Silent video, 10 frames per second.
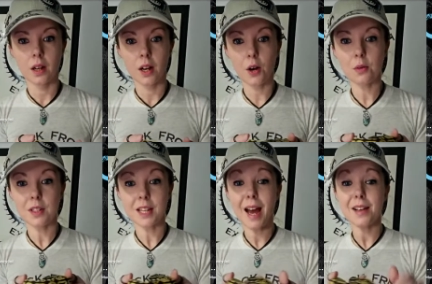Oh,
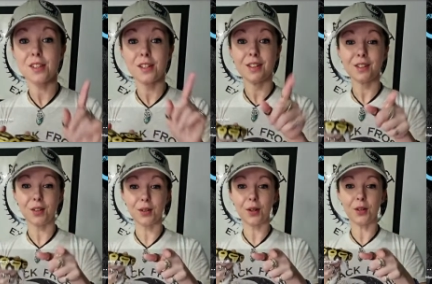Taz, you're
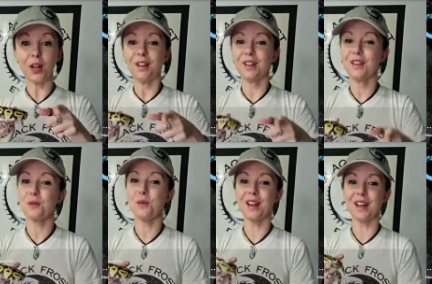good. You're
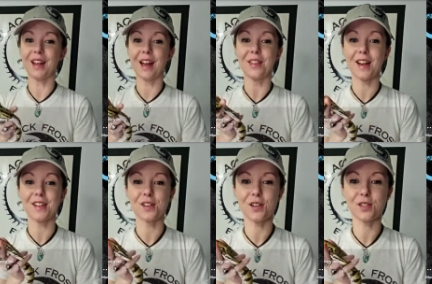winning again. That is
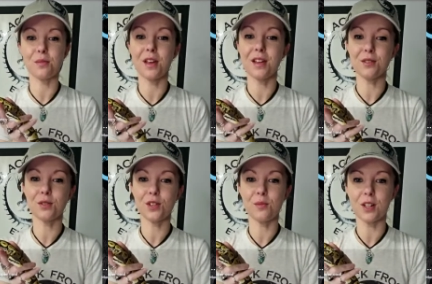awesome. Thank you
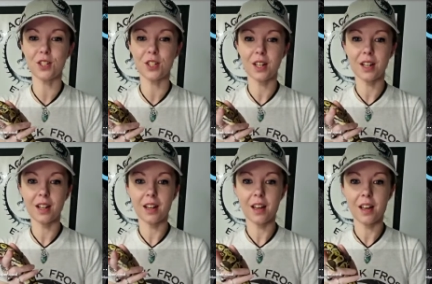so much.
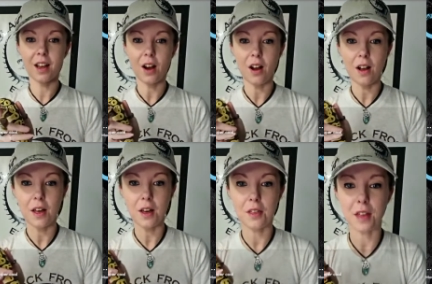
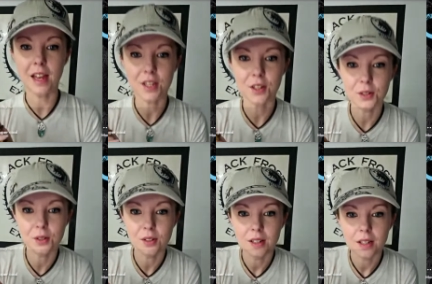Thank you.
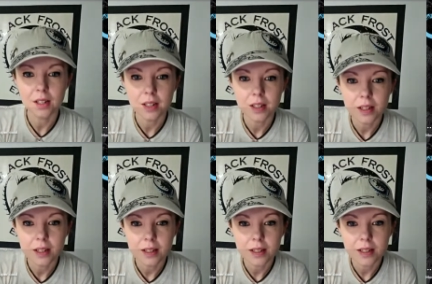
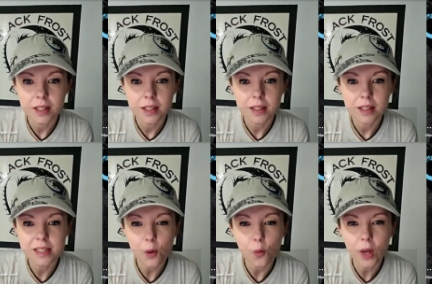Is
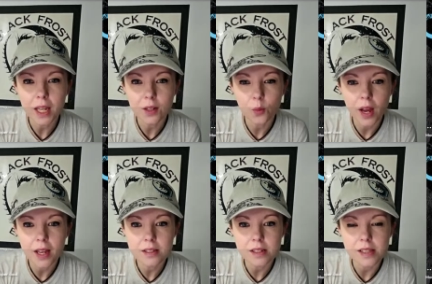that Wicked
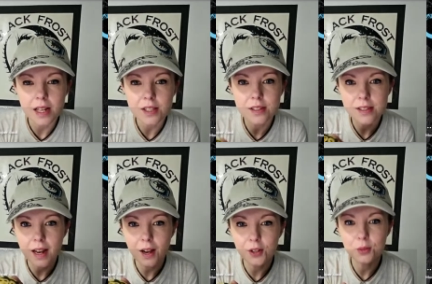Ways? Is that
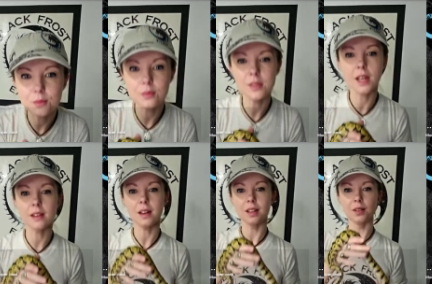how you say
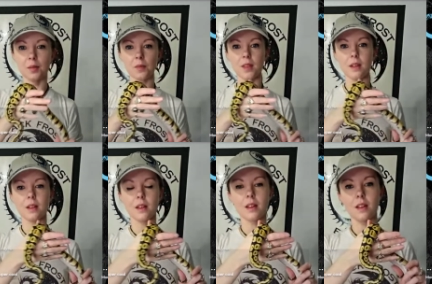that?
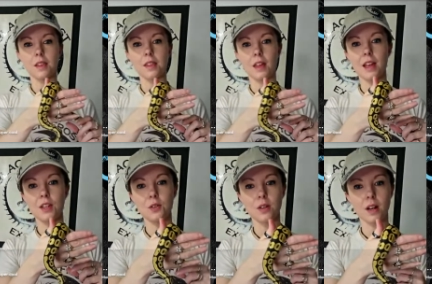
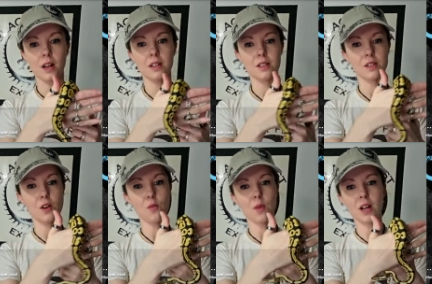Thank you guys
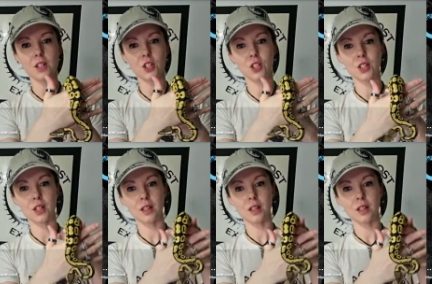so much.